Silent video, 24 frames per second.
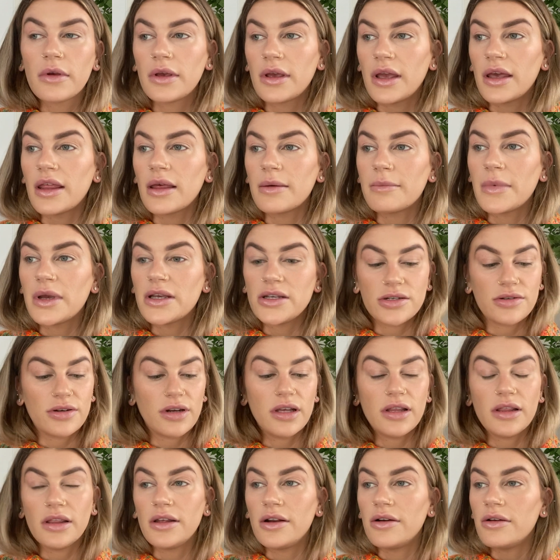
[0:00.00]
Yeah, like my
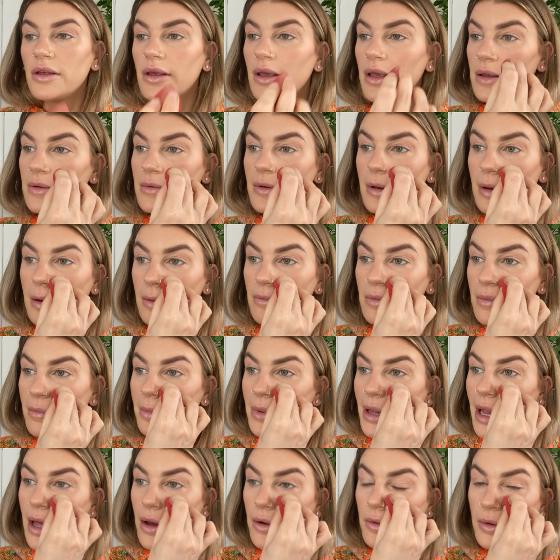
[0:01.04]
street literally isn't even
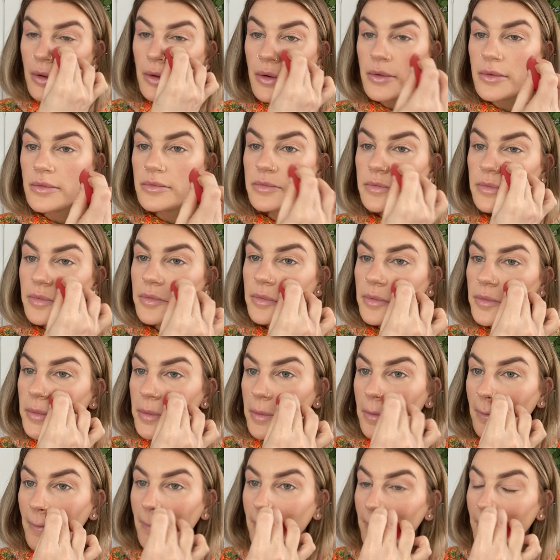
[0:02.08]
plowed.
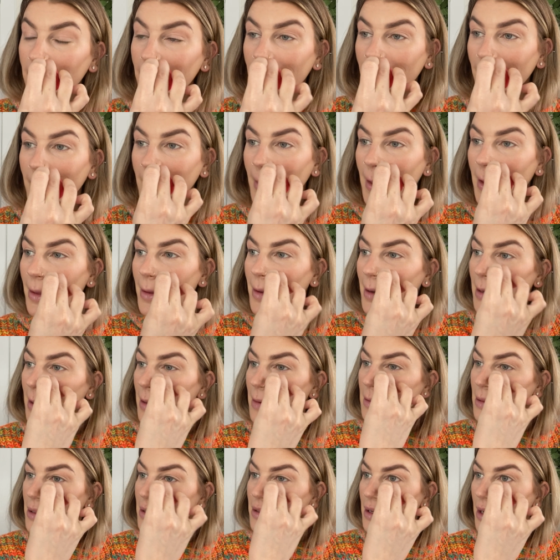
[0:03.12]
That
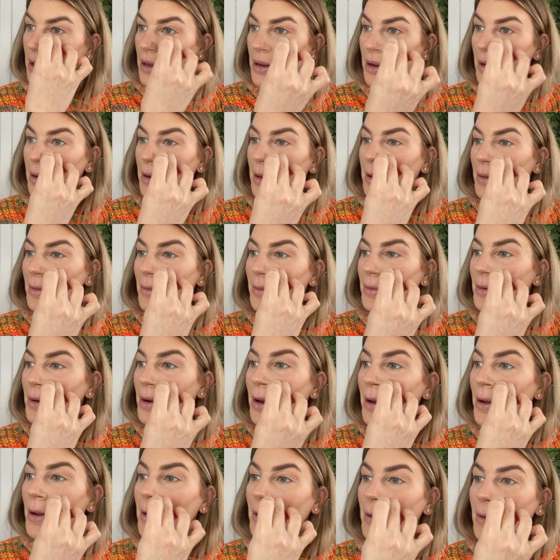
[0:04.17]
lady just
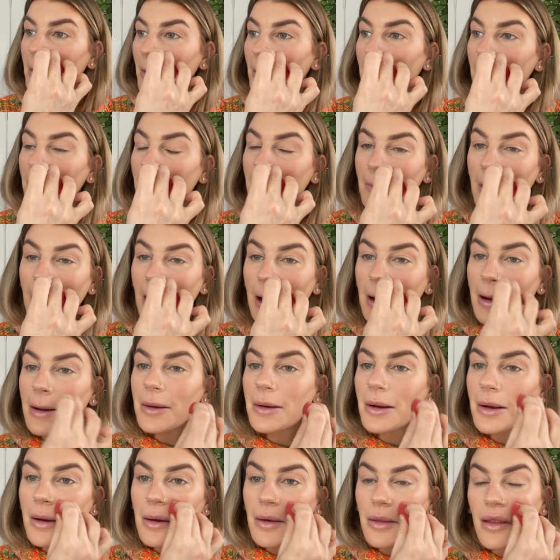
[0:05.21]
drove by and
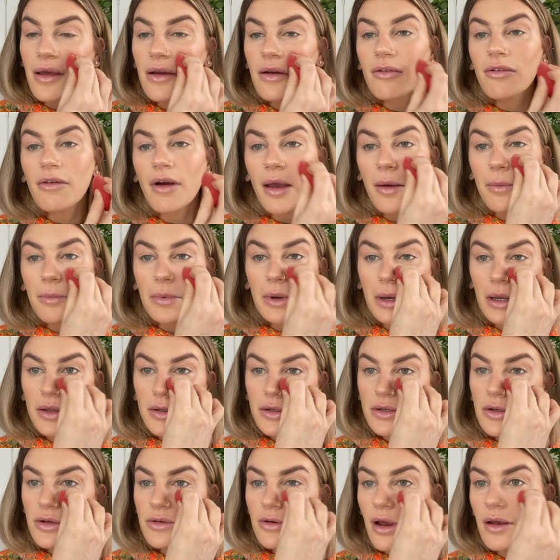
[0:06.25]
took her like 5
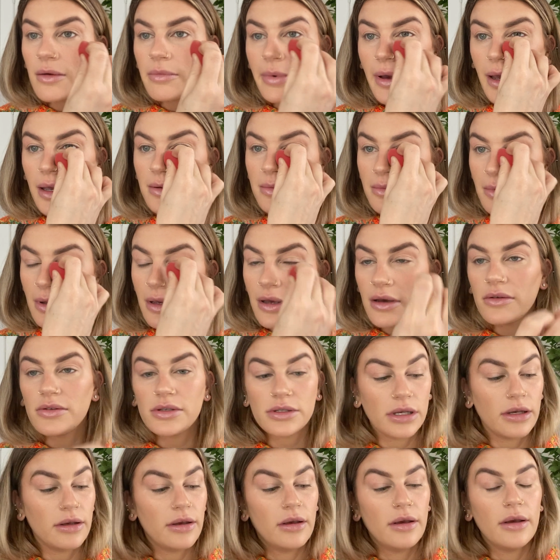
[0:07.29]
minutes to drive past my
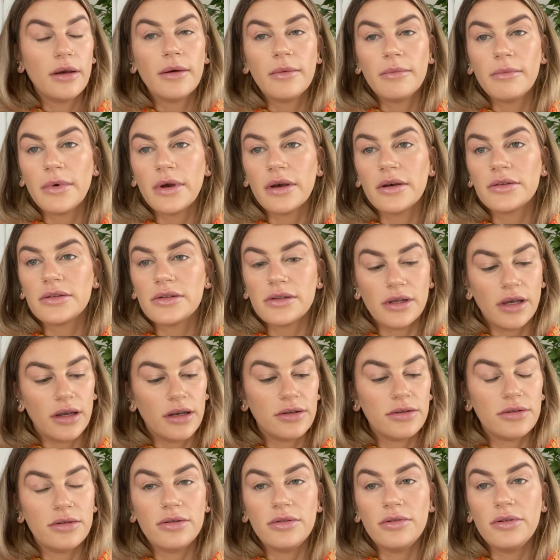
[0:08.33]
house. My house is
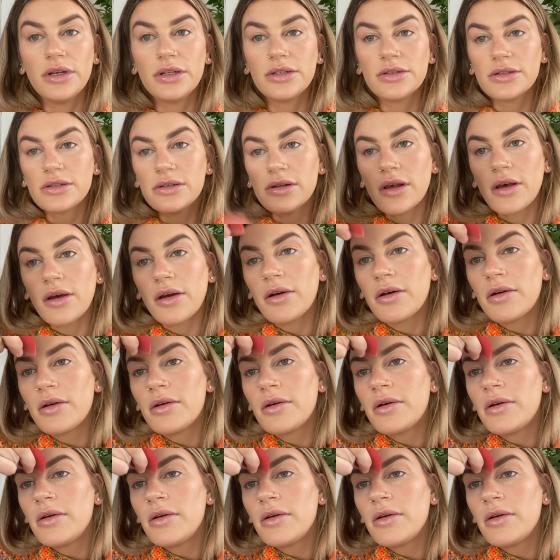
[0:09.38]
like 2 inches long.